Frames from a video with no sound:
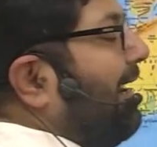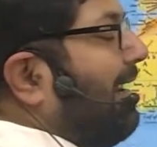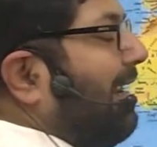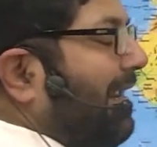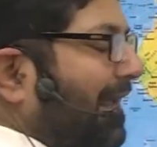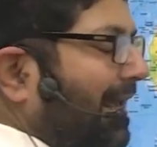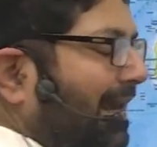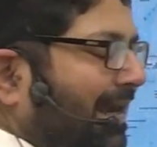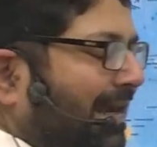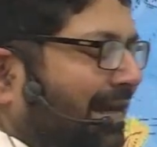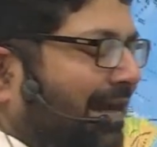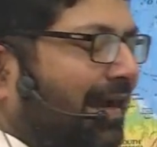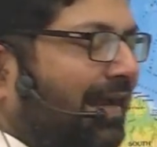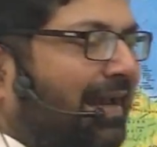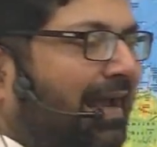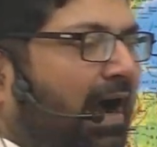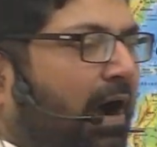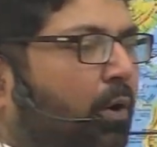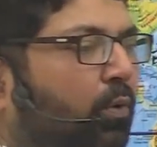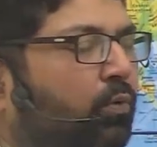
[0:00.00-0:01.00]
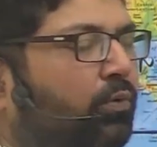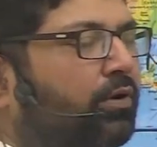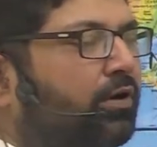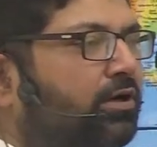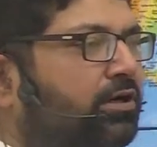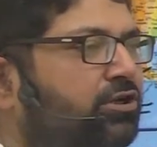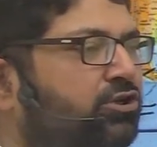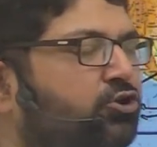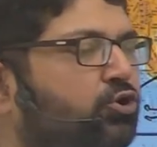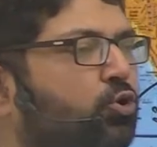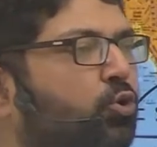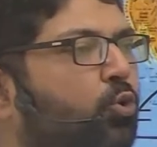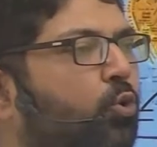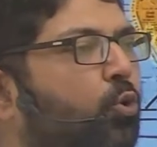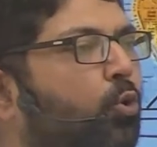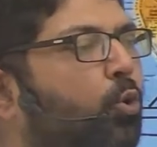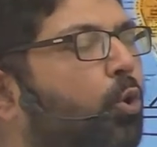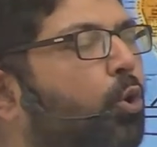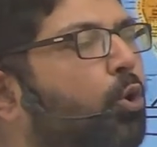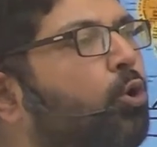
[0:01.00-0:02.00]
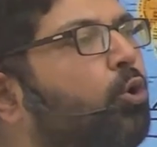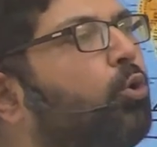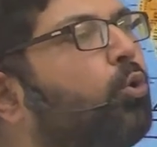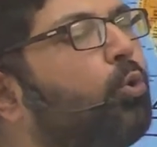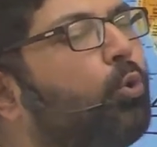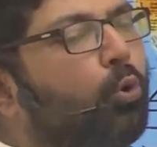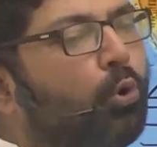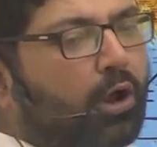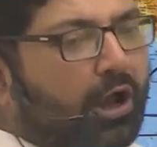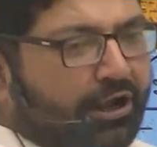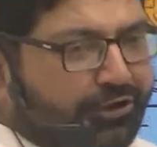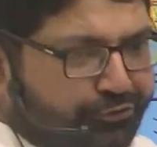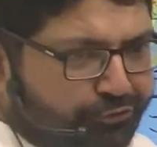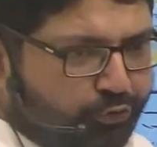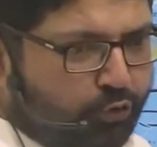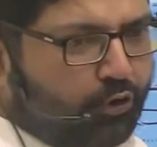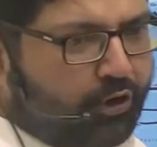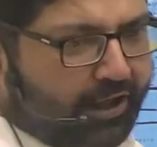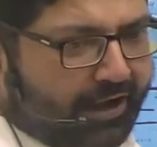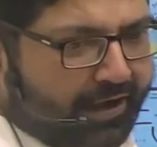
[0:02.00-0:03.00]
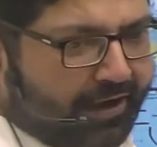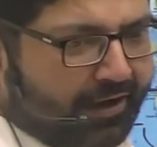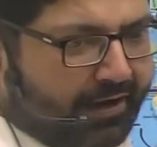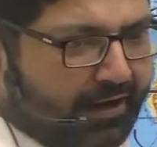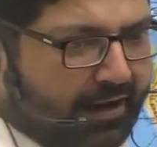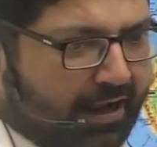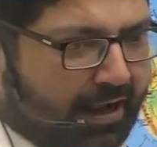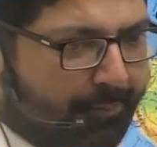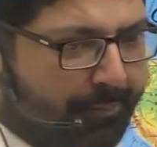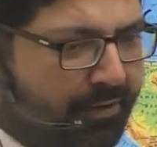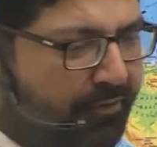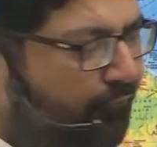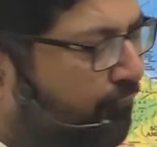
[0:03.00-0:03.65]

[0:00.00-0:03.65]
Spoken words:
it encounters cold Oyashio current coming from